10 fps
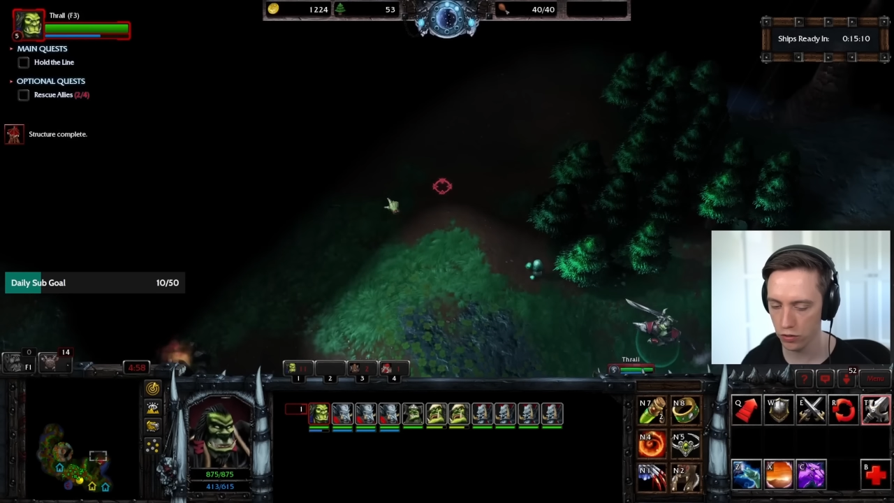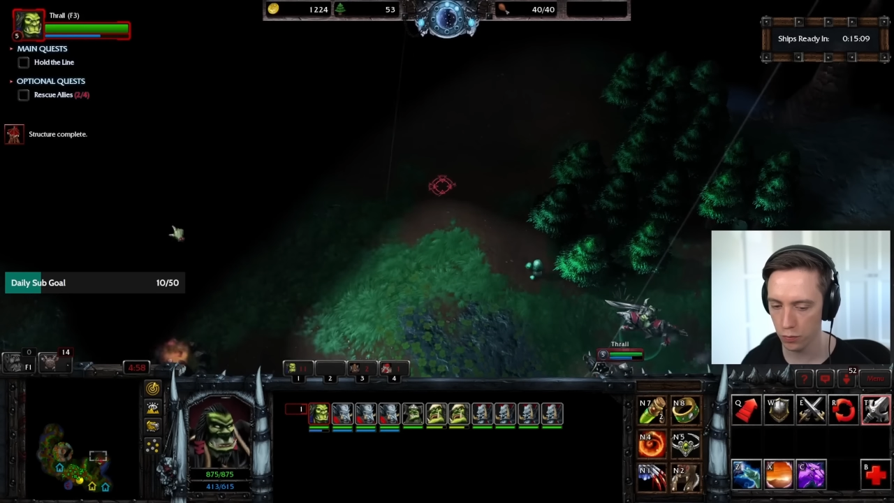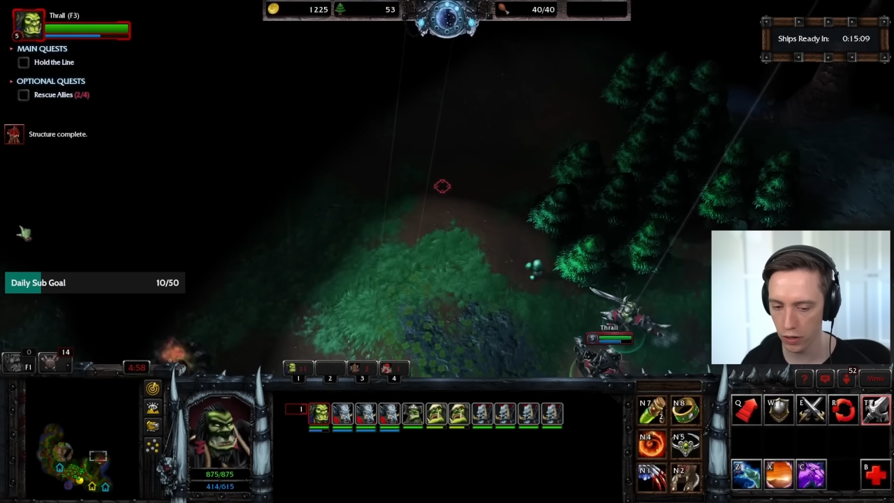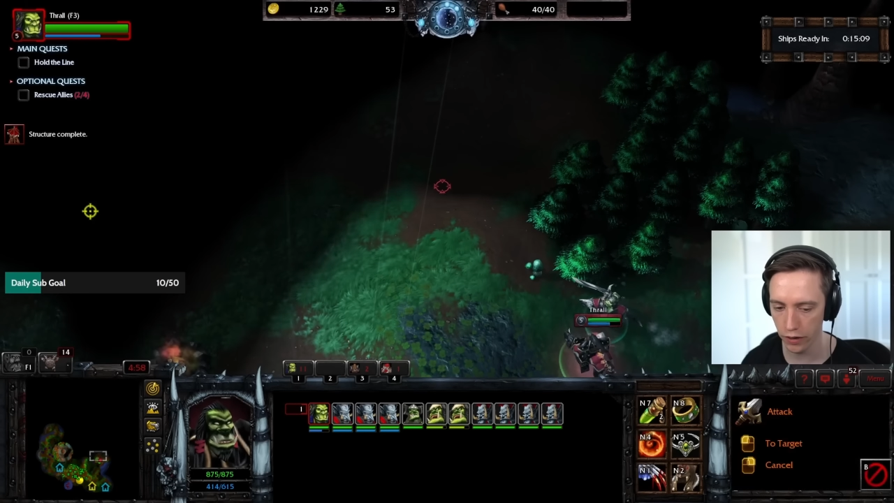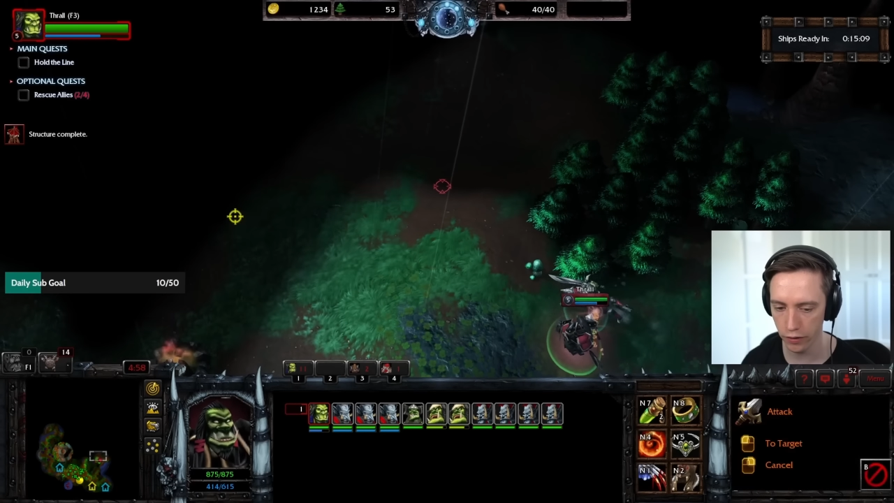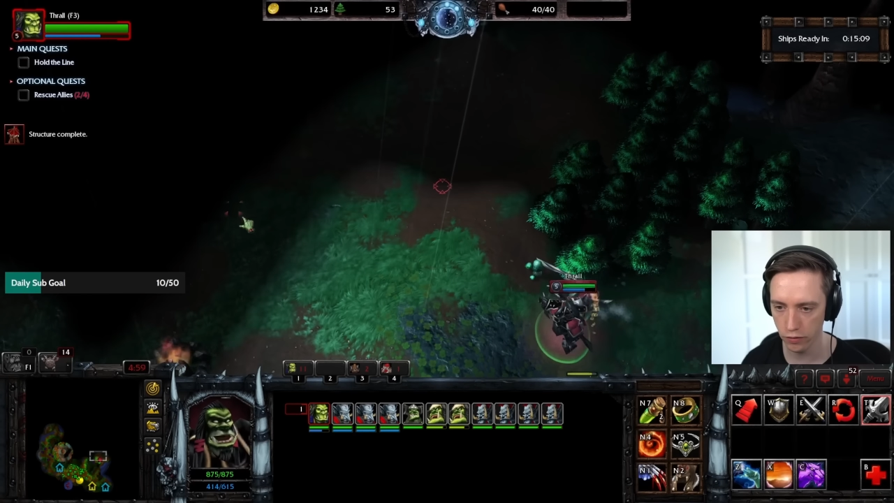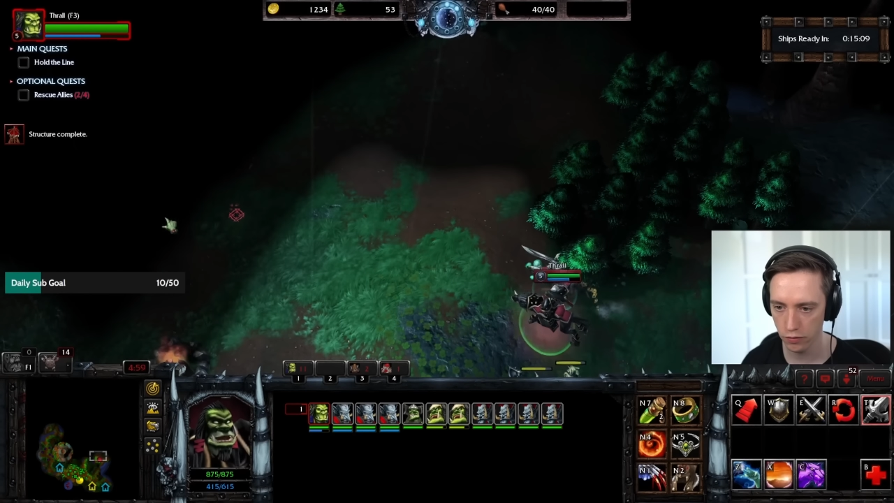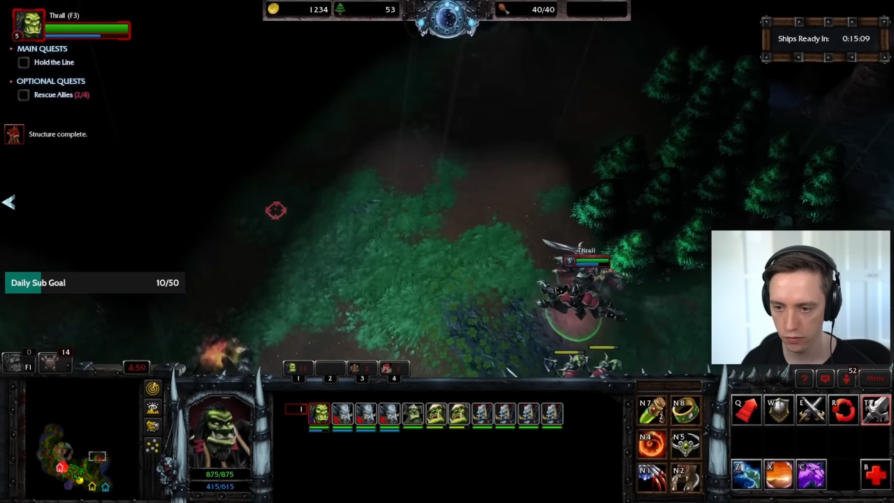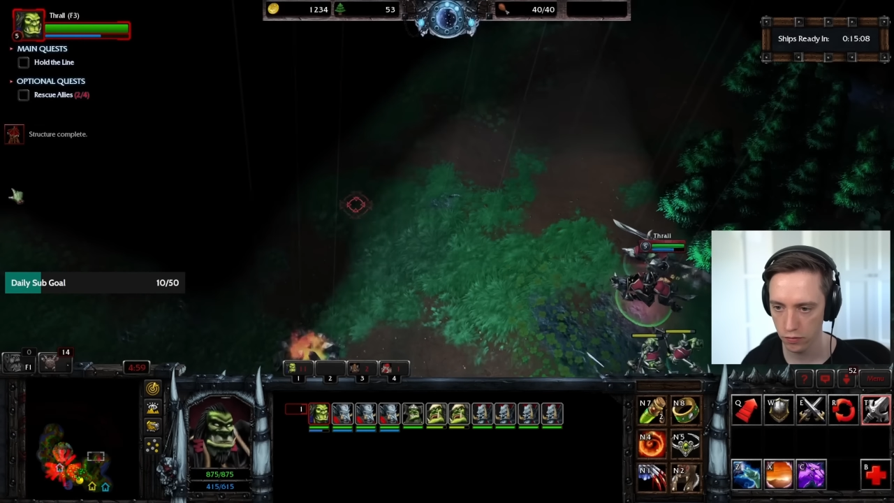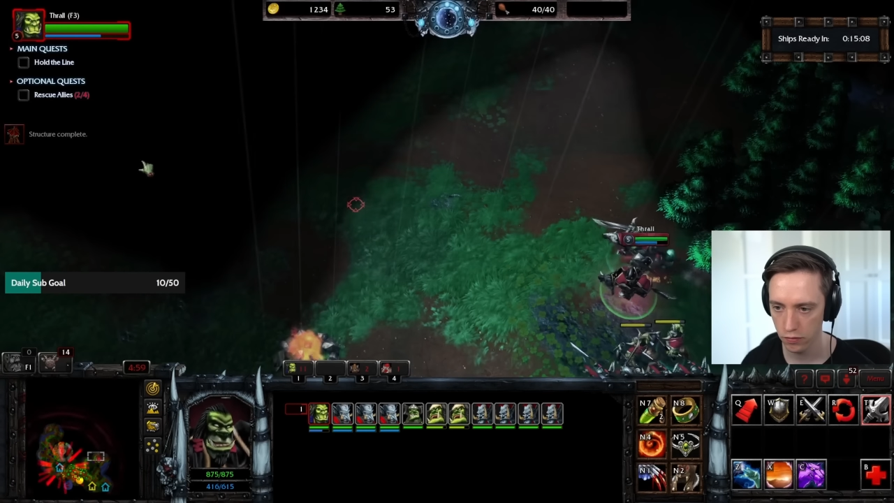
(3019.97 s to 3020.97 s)
tomato.
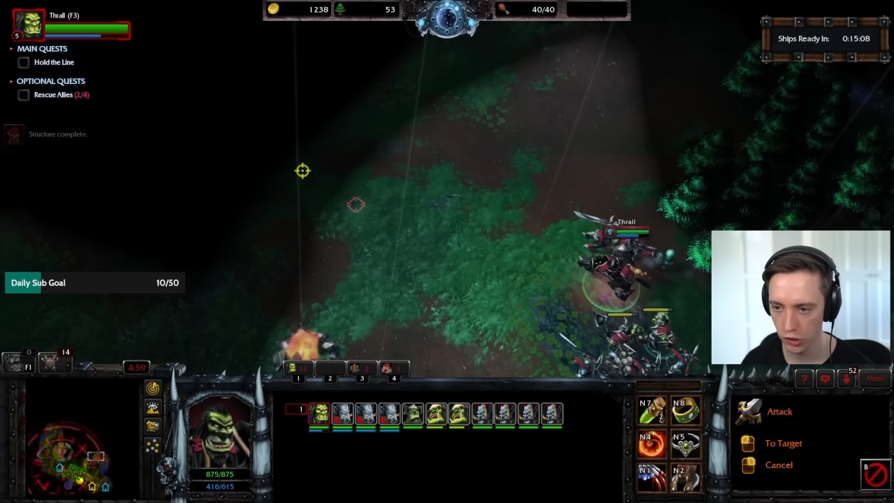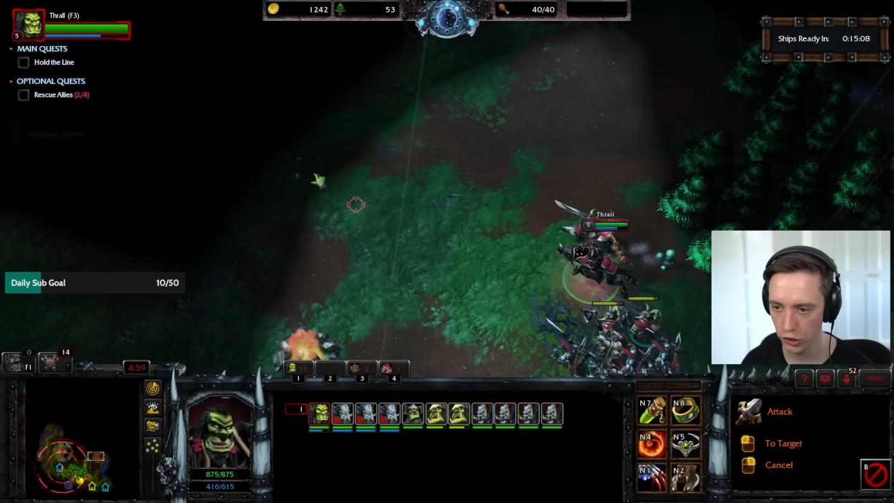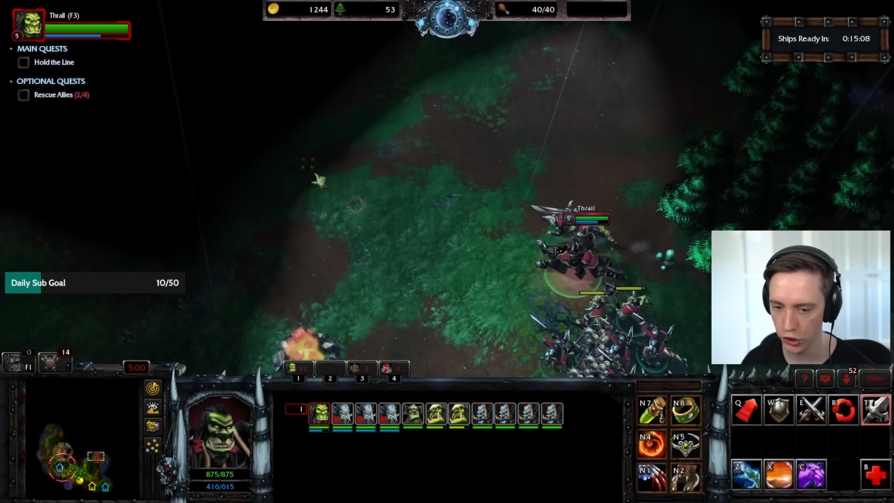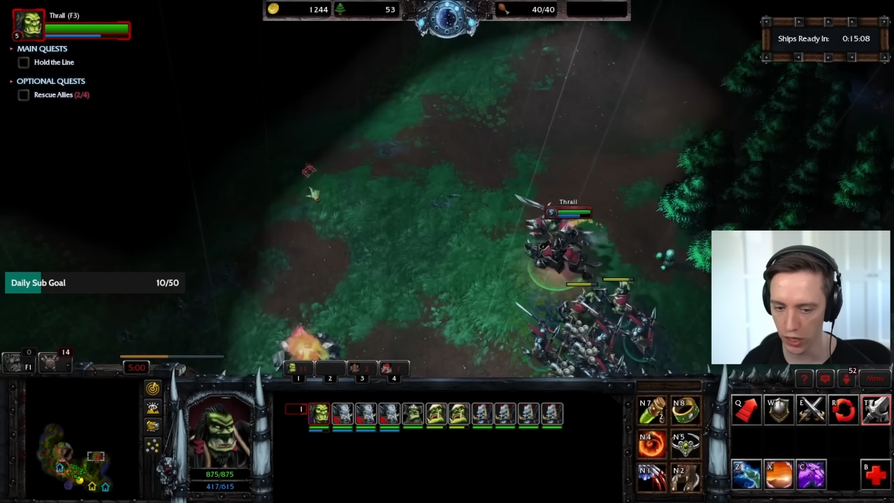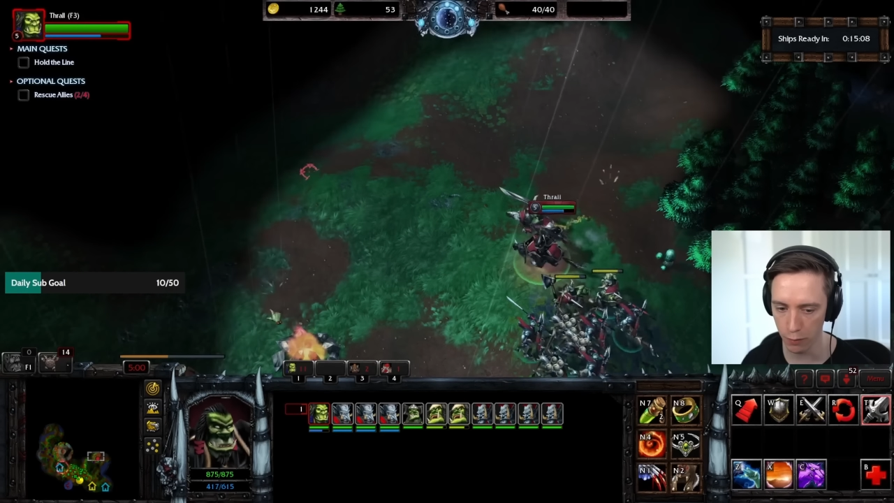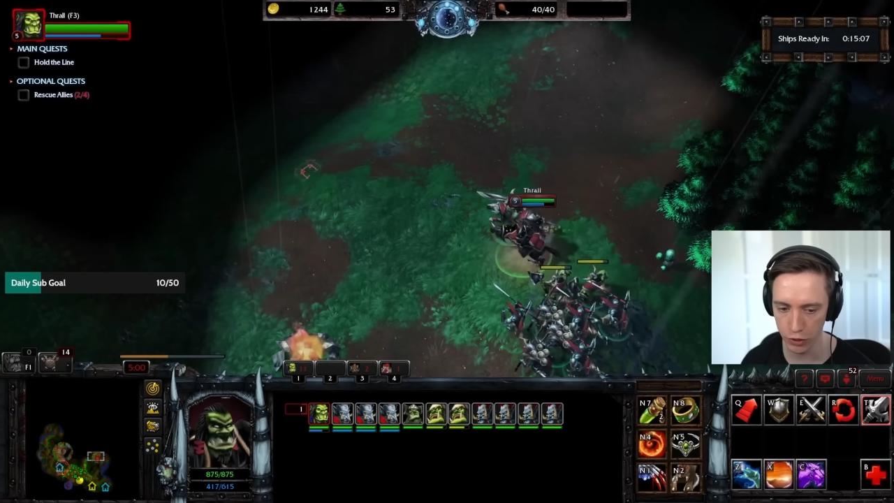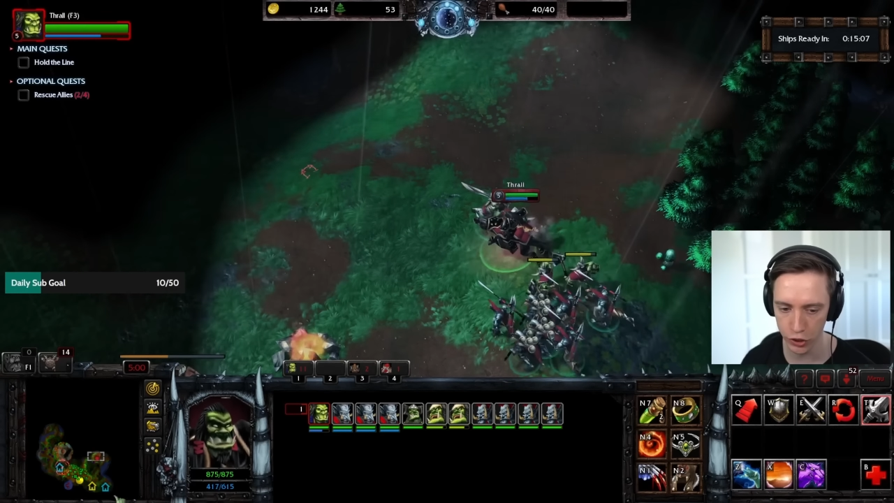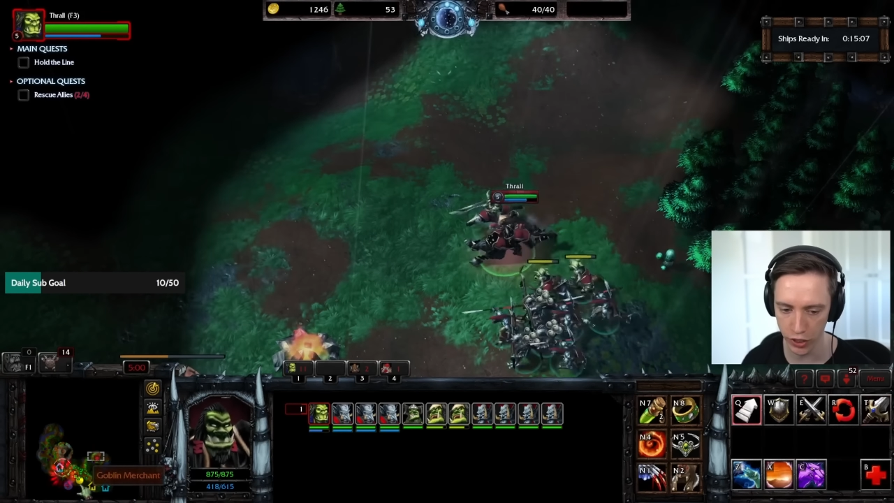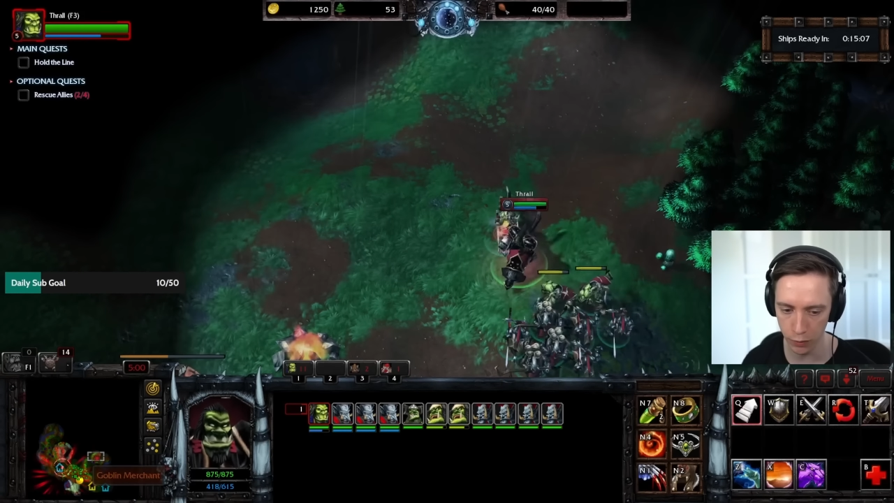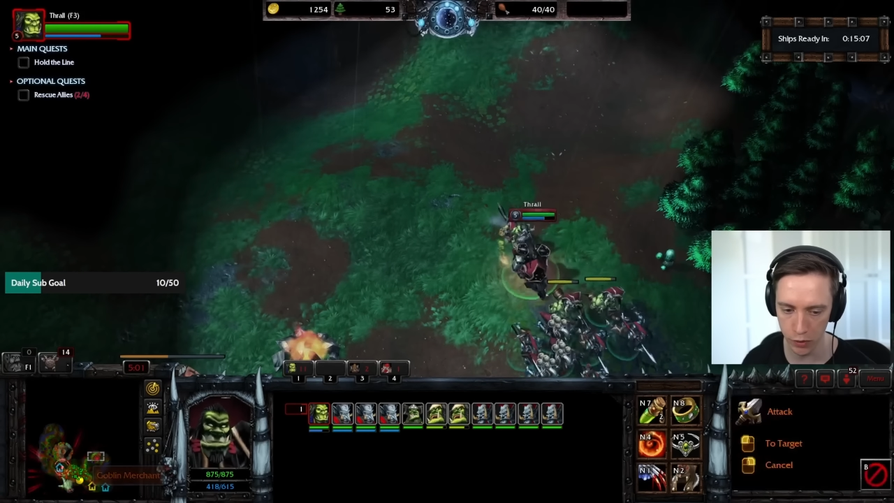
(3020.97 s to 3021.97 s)
Shaman,
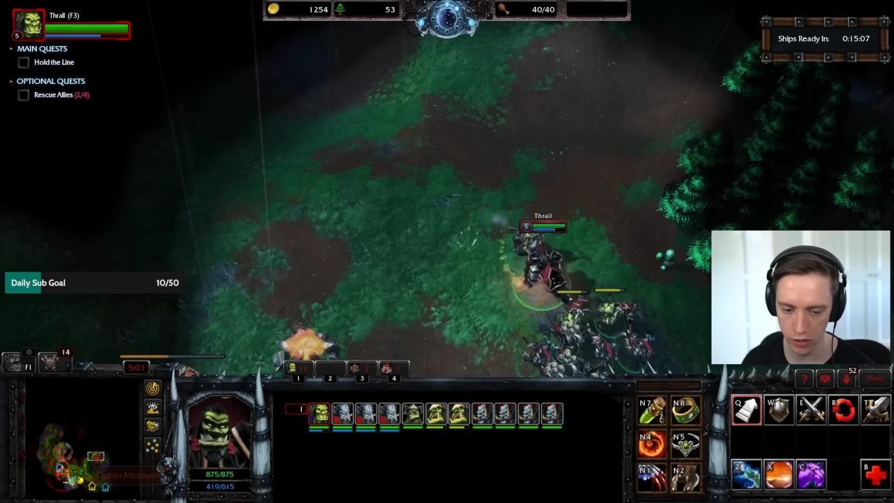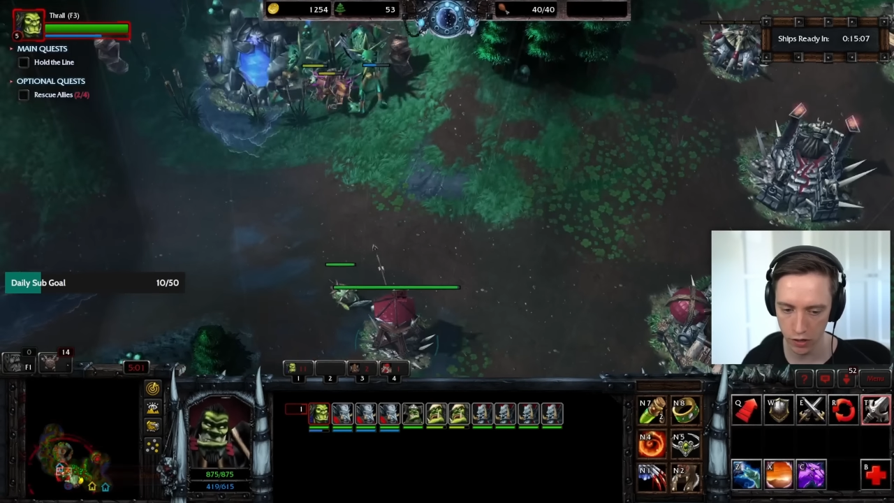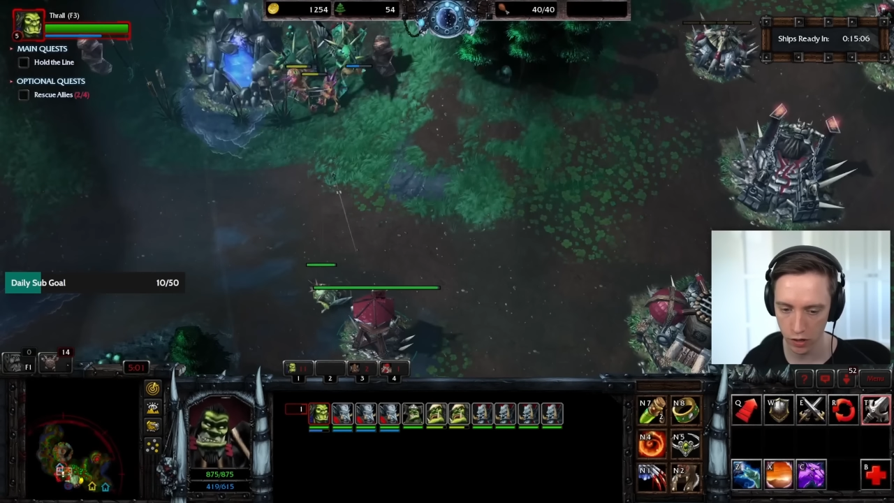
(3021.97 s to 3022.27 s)
shaman.